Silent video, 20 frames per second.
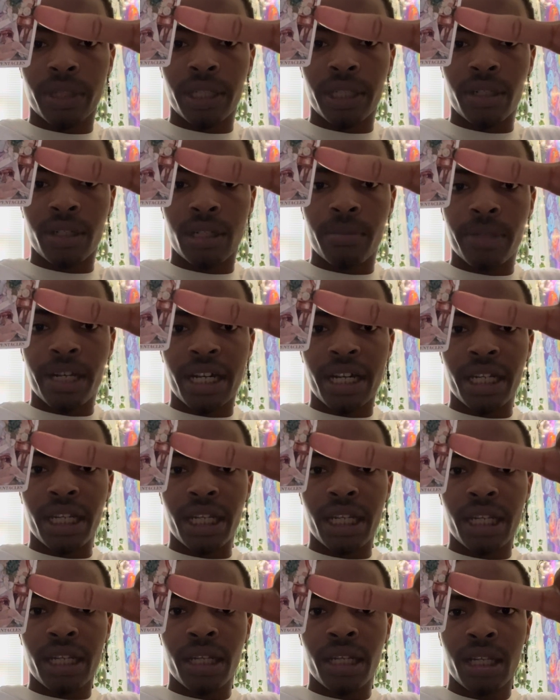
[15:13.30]
near her
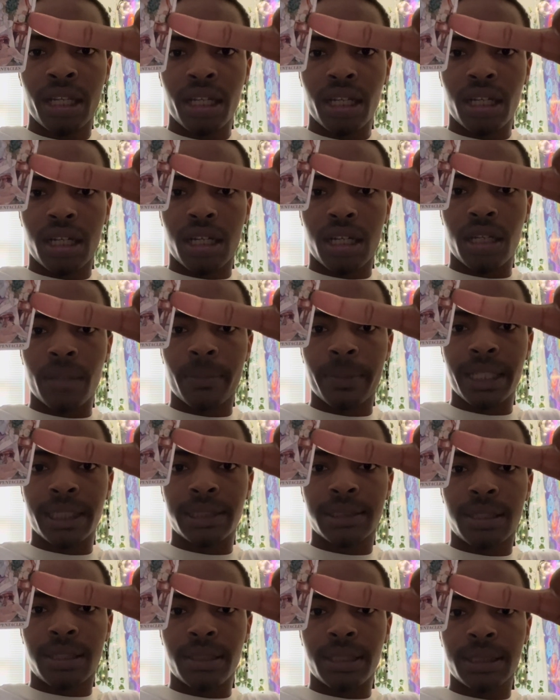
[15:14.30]
body.
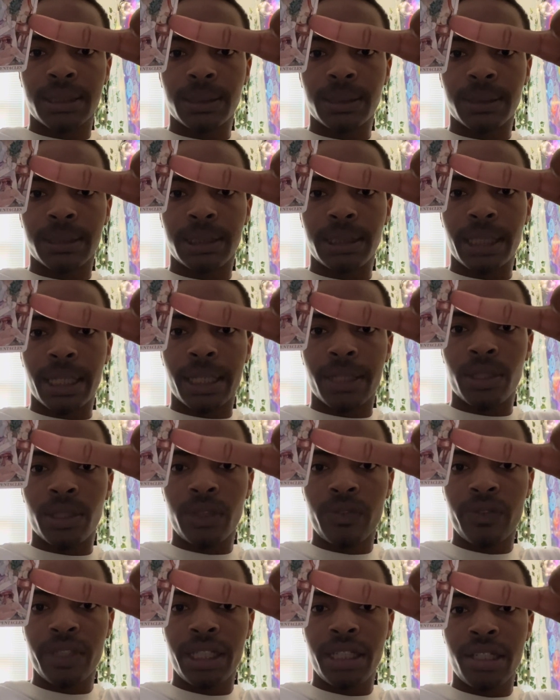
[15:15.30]
It's on this little stand
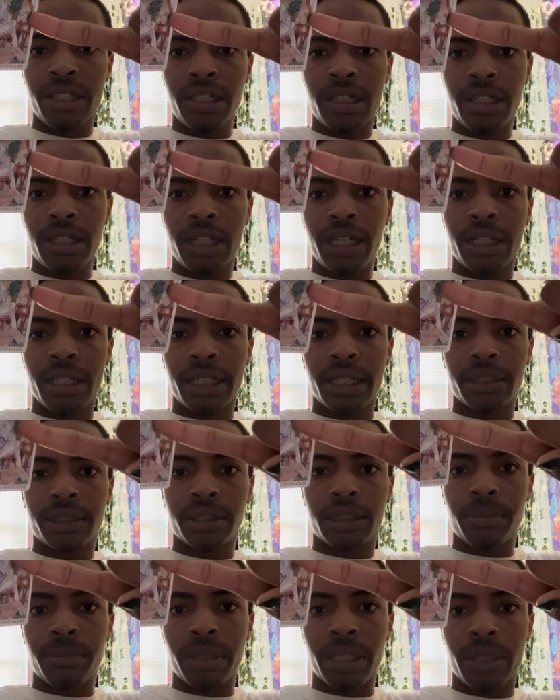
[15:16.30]
over here, and that
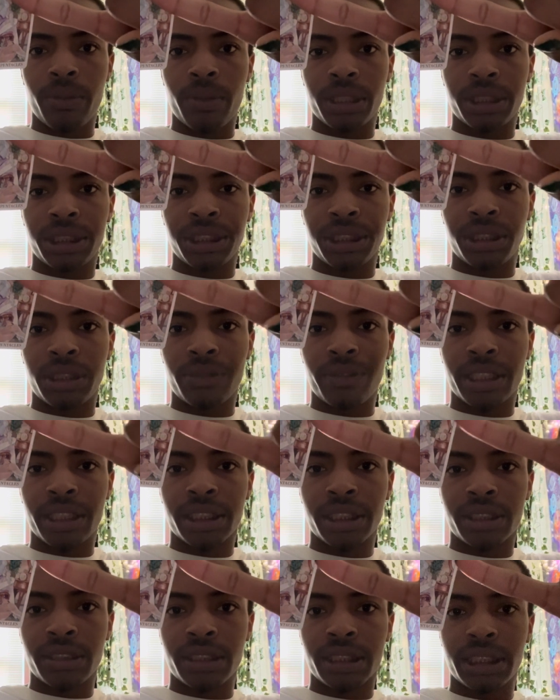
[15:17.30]
could be where she's
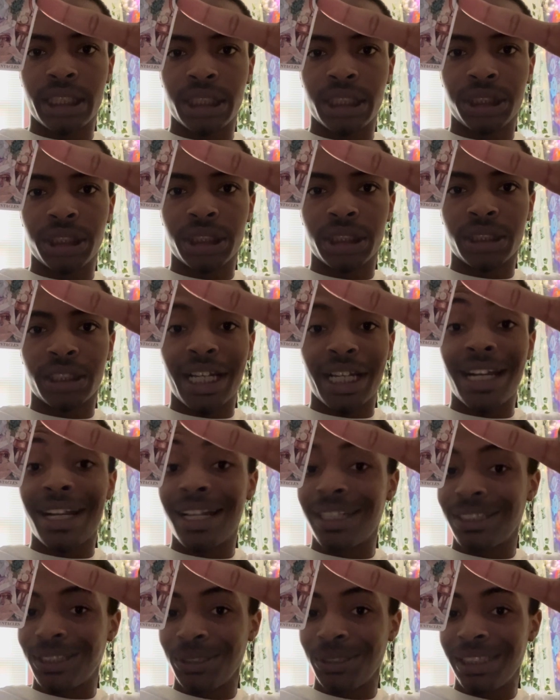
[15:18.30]
directing her attention. And
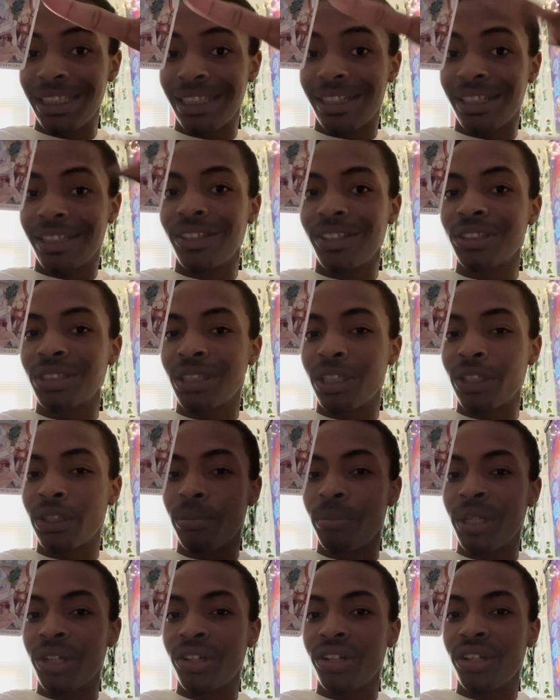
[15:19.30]
as you see, there's another
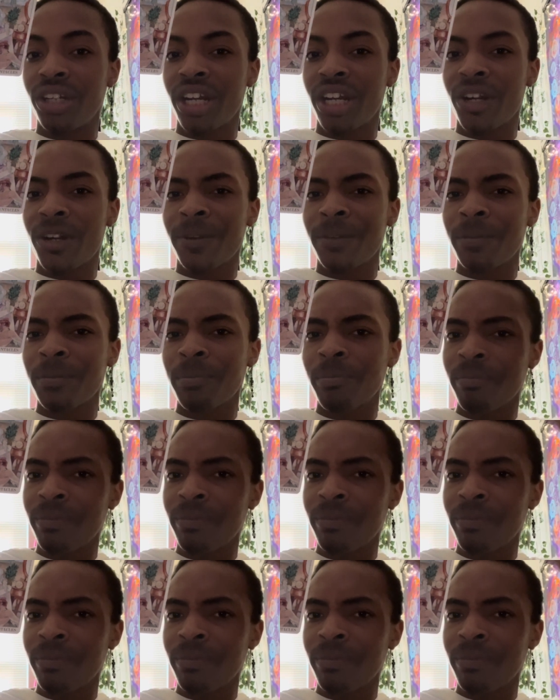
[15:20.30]
mirror here.